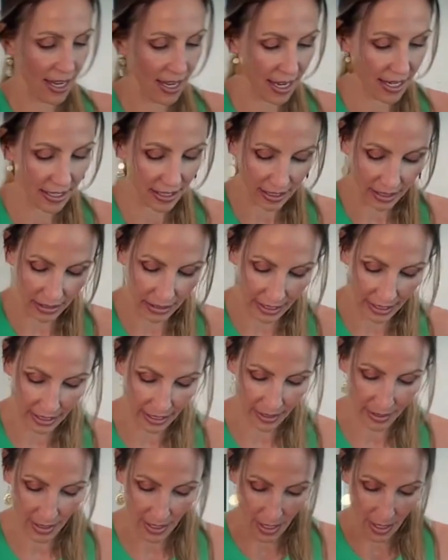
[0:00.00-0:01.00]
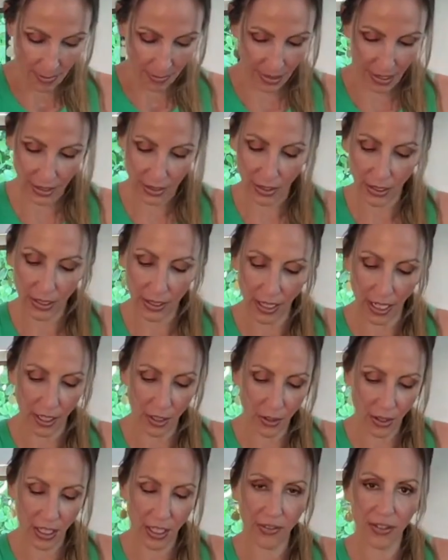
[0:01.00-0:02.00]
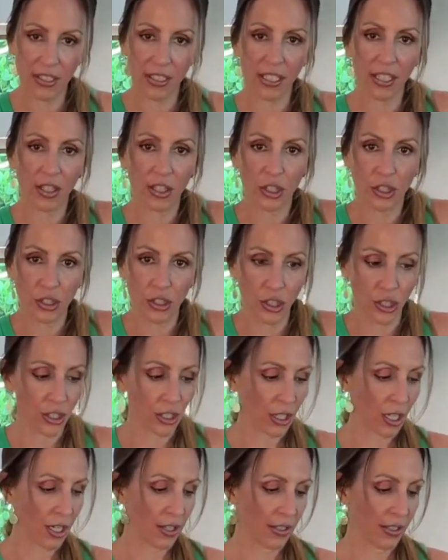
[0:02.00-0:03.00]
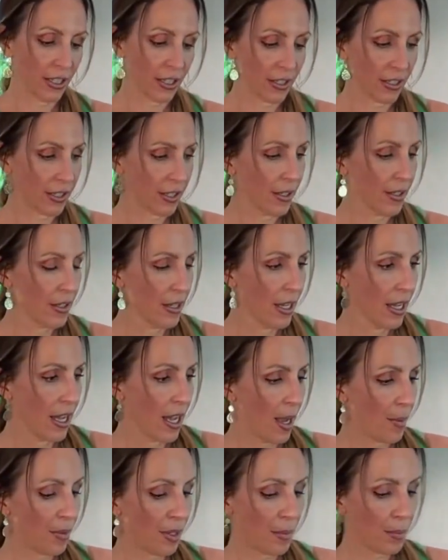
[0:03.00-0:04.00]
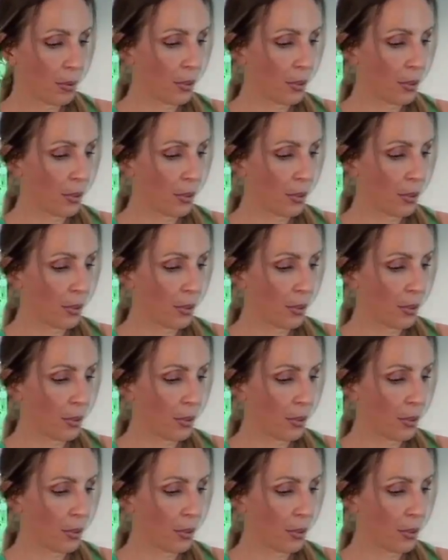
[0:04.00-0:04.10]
and clean, because look at that. You could even see the dirt on here. I'm gonna